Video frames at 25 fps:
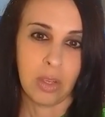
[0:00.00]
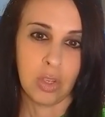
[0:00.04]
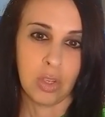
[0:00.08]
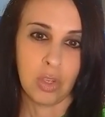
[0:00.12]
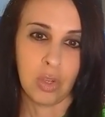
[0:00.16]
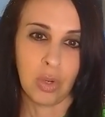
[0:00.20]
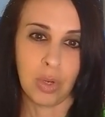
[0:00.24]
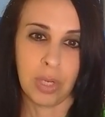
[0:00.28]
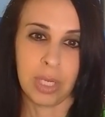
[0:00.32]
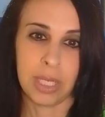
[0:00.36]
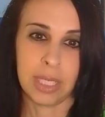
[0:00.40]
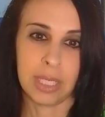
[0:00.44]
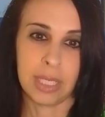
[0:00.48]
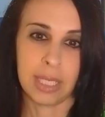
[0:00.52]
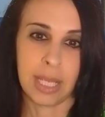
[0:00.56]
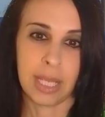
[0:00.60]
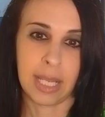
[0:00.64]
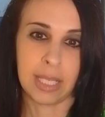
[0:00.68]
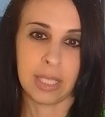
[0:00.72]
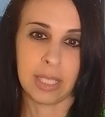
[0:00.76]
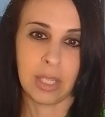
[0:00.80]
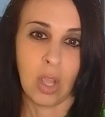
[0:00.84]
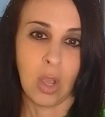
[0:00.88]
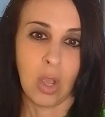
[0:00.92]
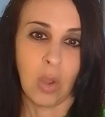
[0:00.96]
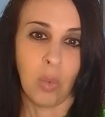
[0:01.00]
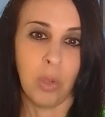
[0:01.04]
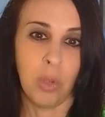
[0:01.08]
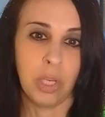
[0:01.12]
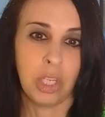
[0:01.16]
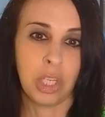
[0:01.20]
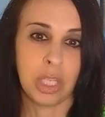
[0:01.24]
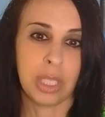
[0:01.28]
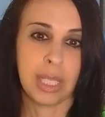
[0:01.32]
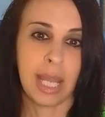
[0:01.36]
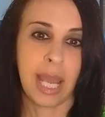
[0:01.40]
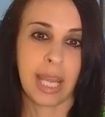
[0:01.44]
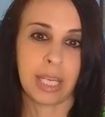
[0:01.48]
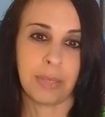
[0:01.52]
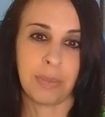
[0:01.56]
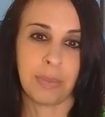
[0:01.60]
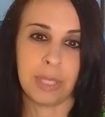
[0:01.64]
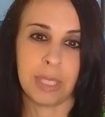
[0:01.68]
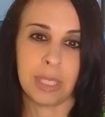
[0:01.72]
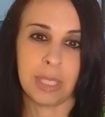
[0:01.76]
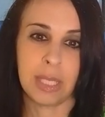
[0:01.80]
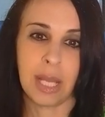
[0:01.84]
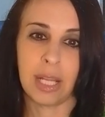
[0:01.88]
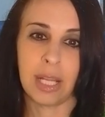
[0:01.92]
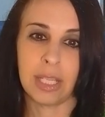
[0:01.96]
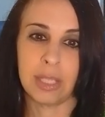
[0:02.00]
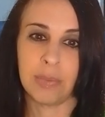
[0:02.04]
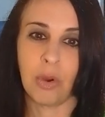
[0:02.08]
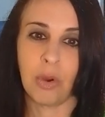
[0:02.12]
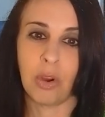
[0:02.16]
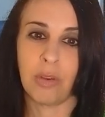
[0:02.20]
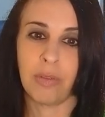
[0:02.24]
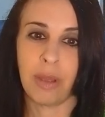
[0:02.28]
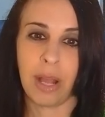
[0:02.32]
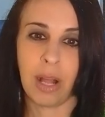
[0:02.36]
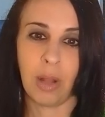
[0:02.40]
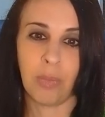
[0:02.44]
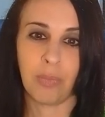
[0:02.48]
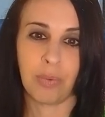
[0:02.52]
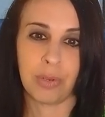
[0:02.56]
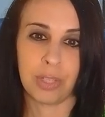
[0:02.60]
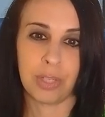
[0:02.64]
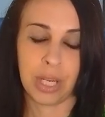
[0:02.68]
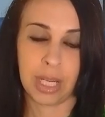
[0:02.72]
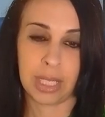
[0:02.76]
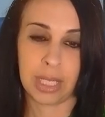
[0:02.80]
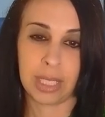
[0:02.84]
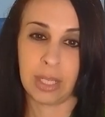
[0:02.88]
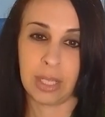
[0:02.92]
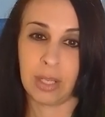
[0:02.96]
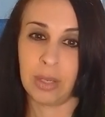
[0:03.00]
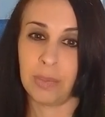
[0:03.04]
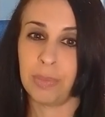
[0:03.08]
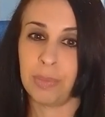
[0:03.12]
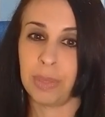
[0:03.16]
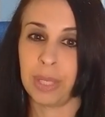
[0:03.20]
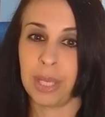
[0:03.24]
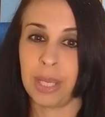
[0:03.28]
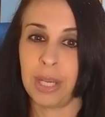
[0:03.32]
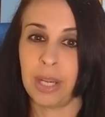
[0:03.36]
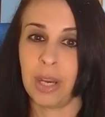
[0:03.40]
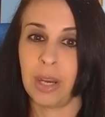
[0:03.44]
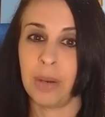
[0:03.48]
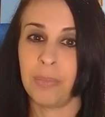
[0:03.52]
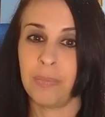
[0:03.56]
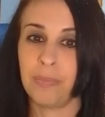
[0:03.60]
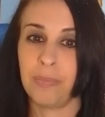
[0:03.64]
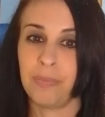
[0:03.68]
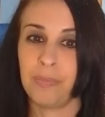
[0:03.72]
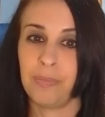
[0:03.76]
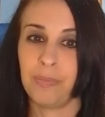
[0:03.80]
Shoria says, which attachment style is more of a help rejecting complainer?